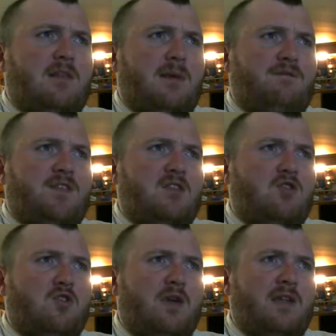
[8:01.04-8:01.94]
about
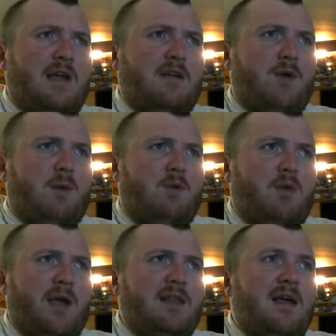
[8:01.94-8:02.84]
52 degrees. Light and variable
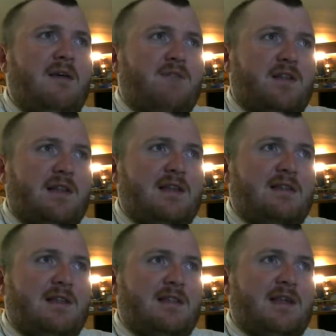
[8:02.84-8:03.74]
wind. For Sunday,
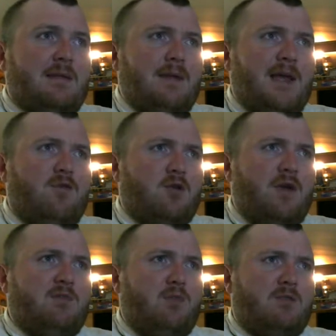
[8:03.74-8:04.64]
south skies at 84
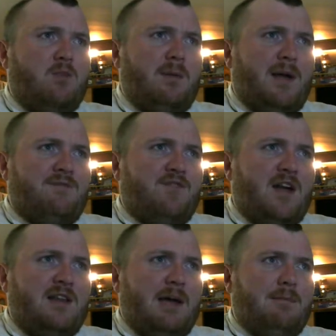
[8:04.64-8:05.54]
degrees. West wind about 5
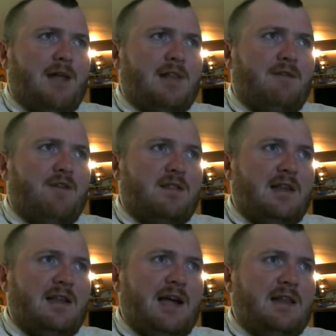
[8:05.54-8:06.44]
to 9 miles an hour. For
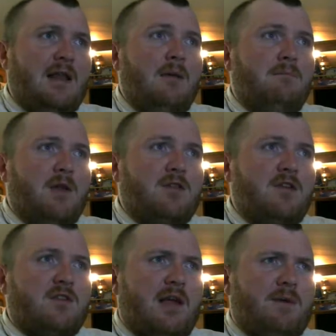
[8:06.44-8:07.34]
Sunday night, west
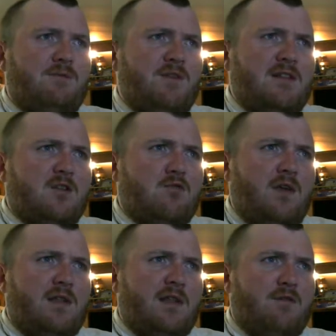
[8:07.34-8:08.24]
coast skies about 56
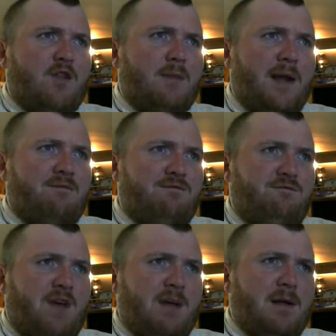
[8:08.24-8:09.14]
degrees. Southwest about
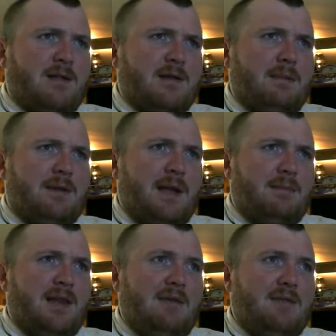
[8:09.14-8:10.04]
5 miles an hour.
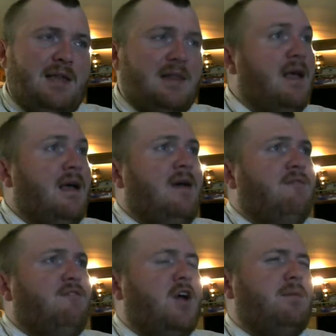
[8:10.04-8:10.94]
Coming in the evening.
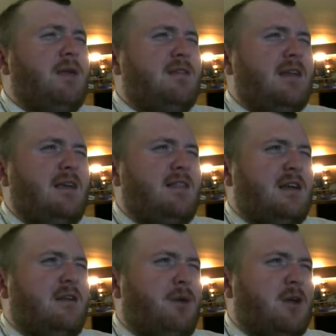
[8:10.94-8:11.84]
For Wednesday,
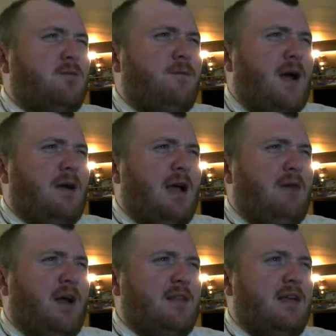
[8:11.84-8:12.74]
Sunday departure fog.
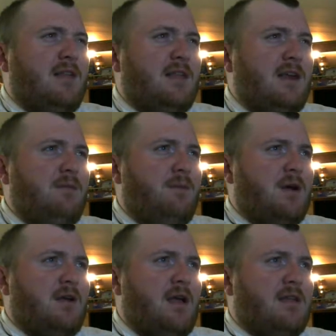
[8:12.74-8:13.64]
Otherwise, Sunday
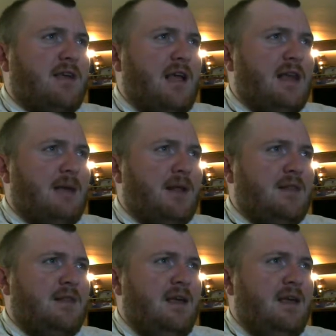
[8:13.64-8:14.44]
departure skies high about